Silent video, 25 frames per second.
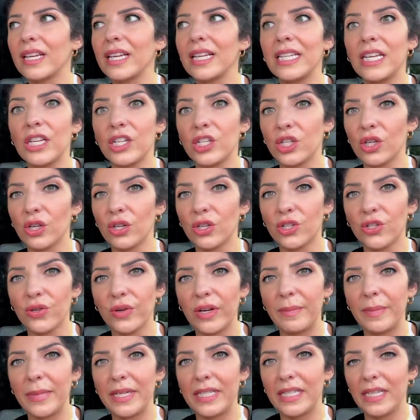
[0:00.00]
Conditioner
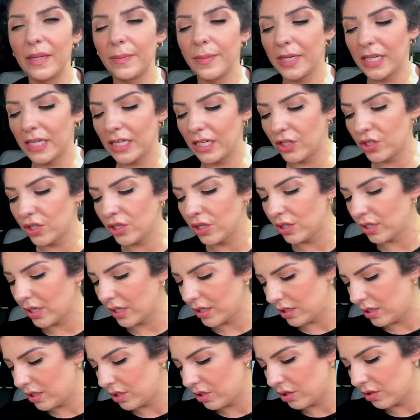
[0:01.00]
treatment, deep condition,
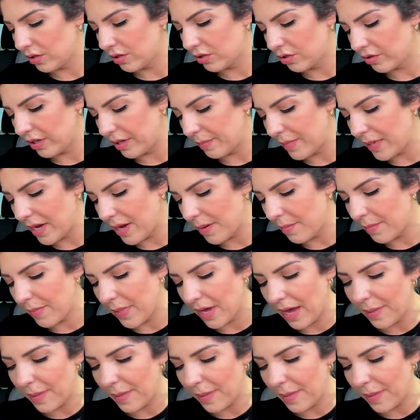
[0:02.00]
conditioner treatment,